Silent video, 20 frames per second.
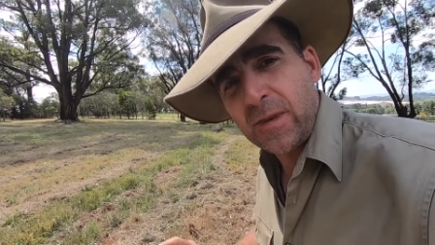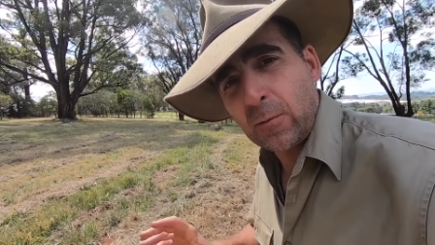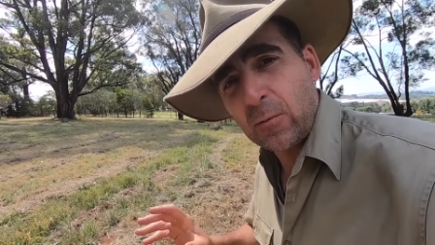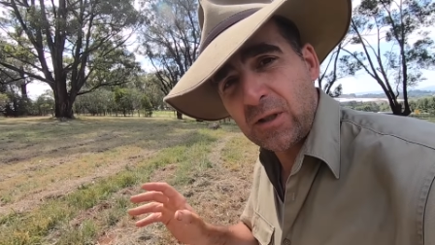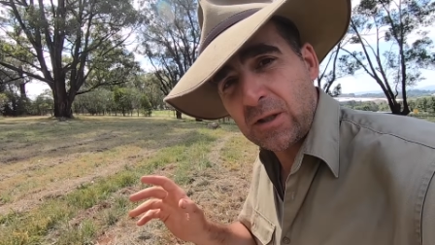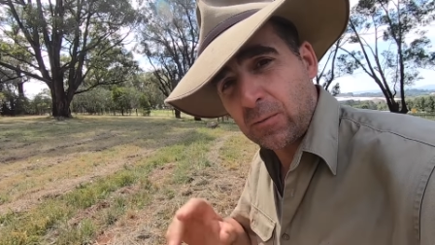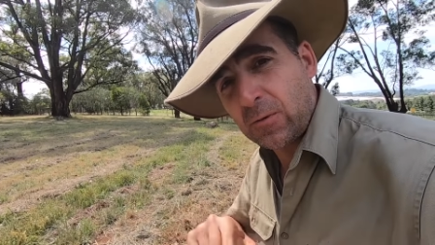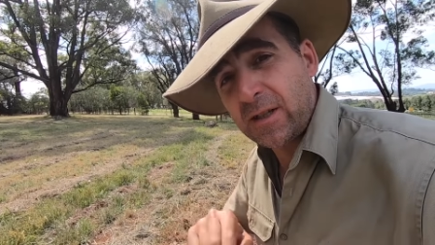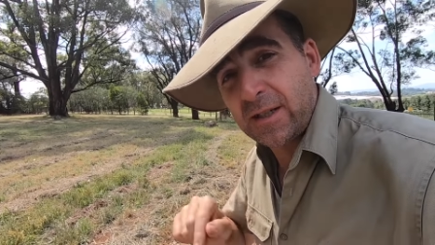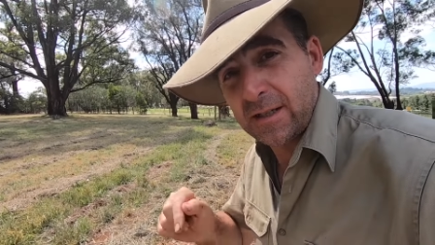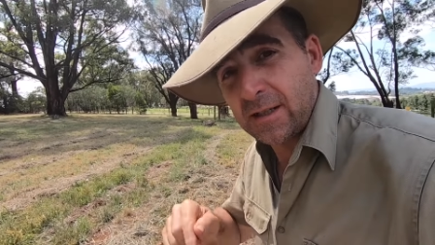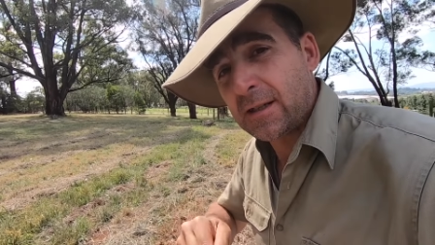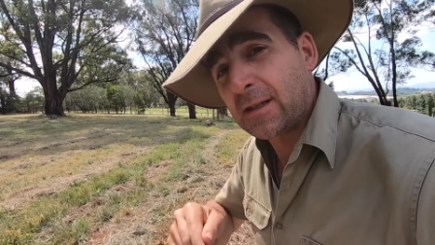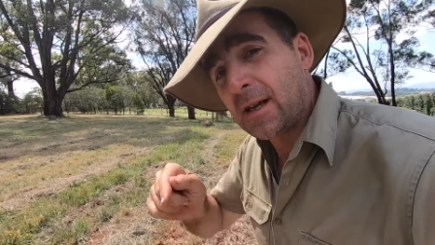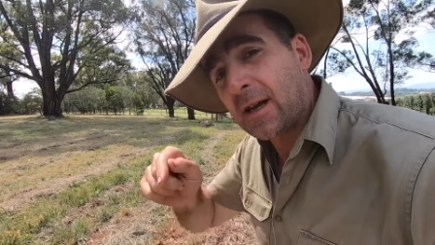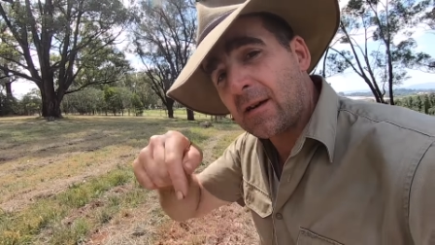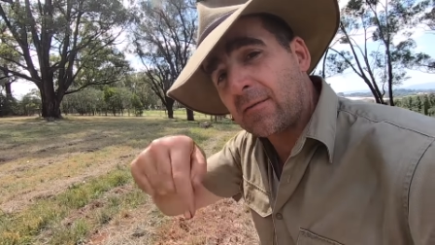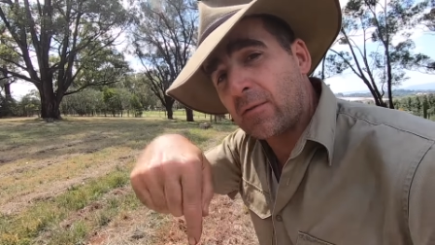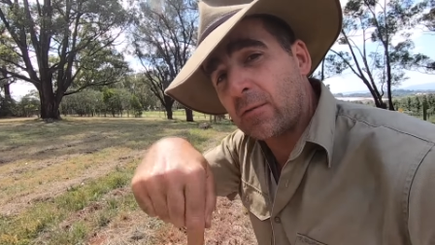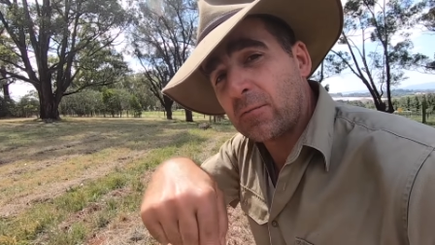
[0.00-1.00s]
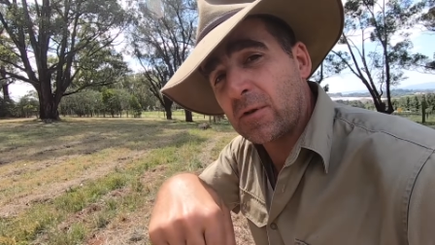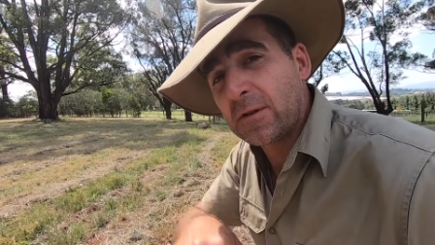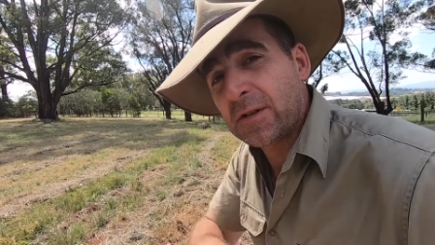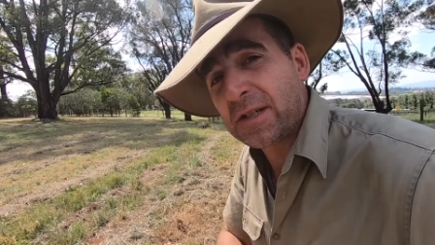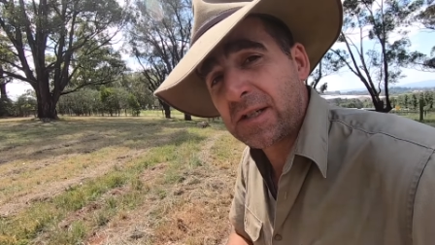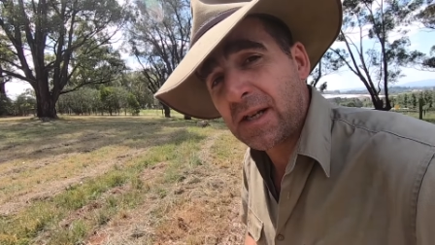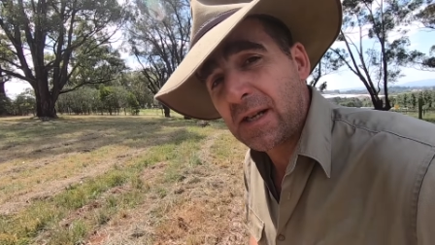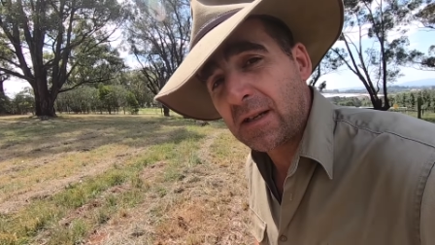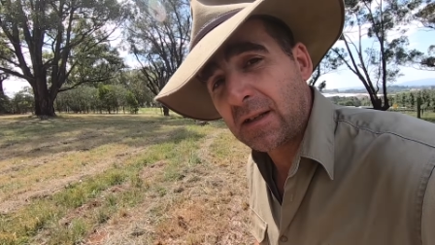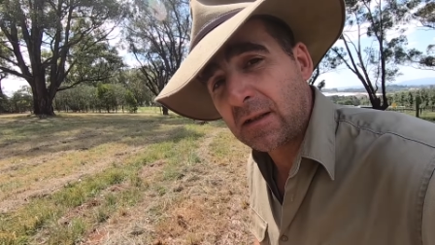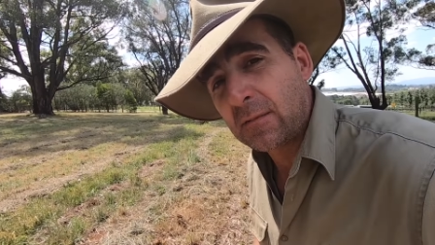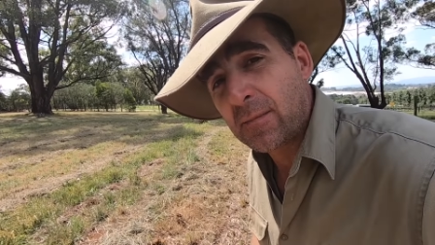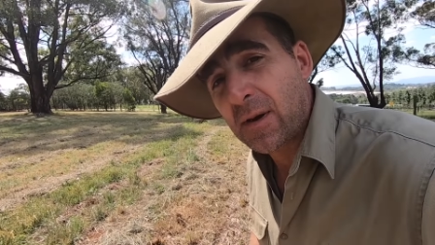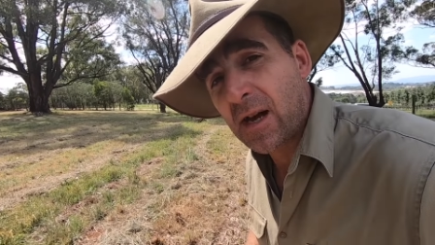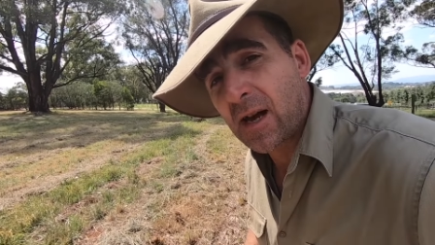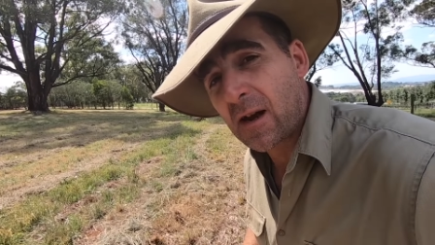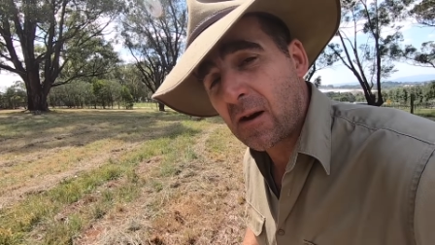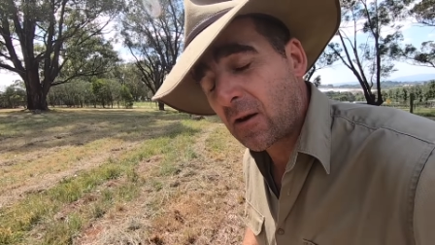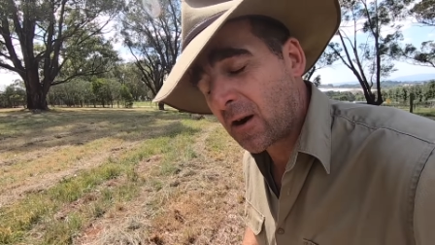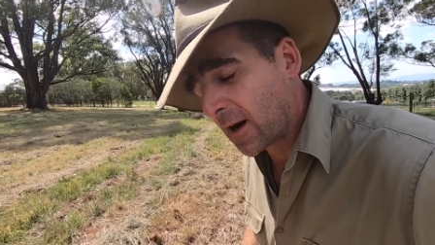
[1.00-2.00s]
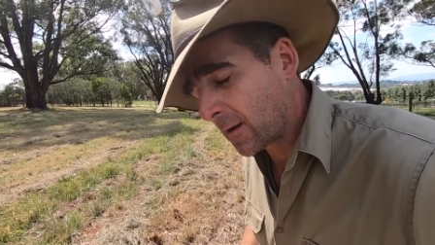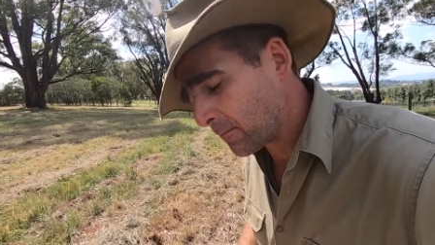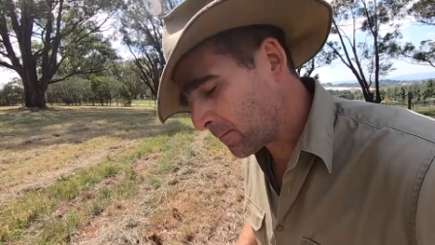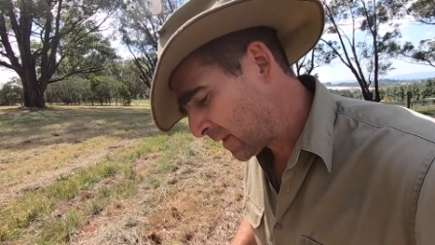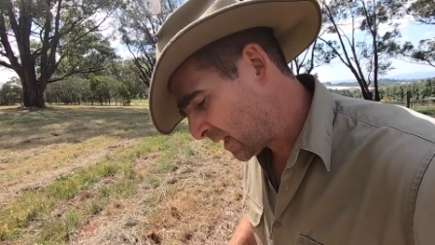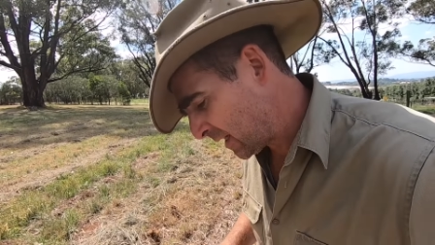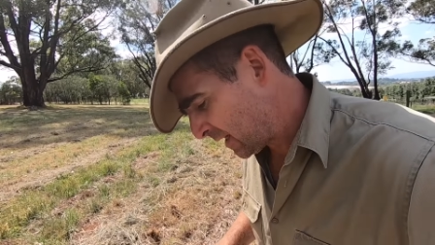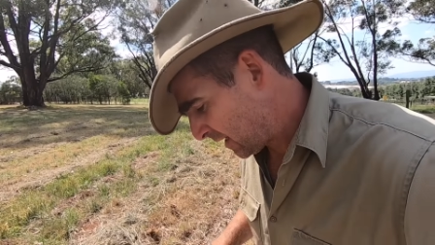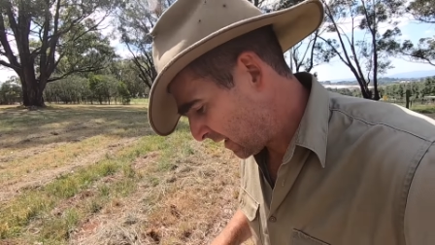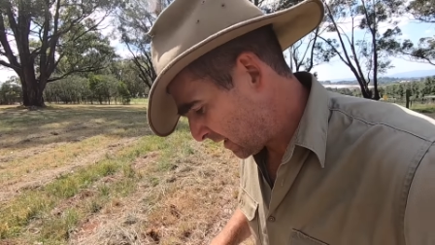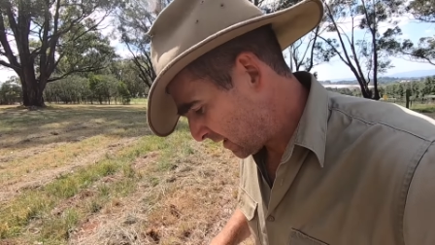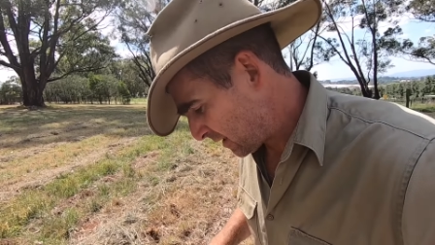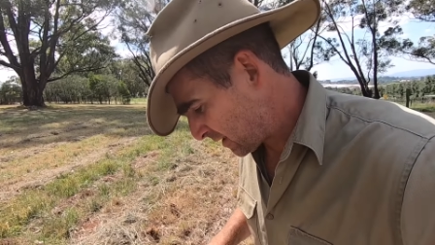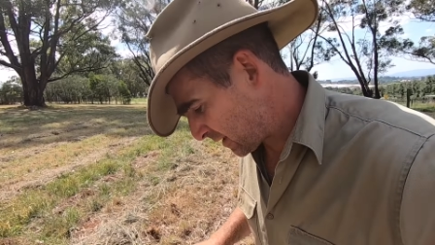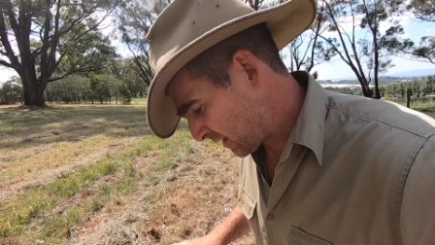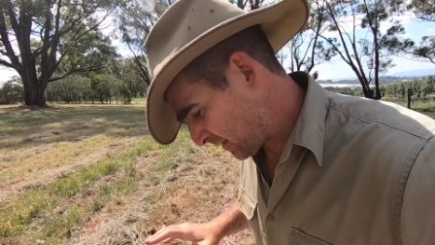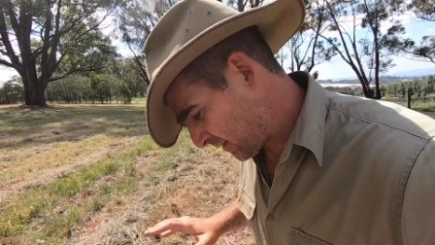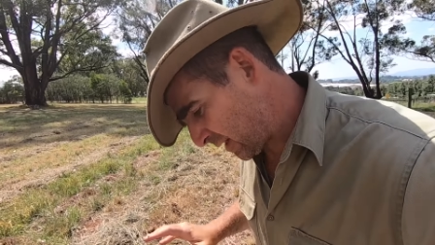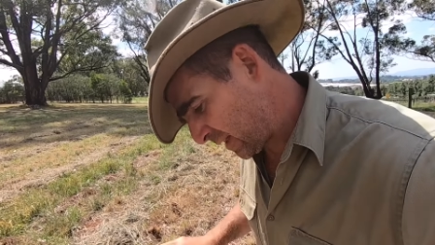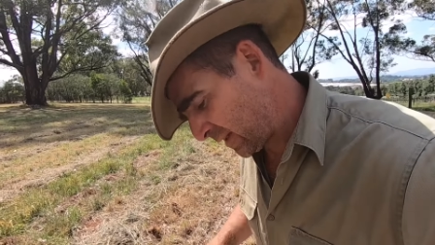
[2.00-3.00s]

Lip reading: which we didn't have when we were standing the bar up. So if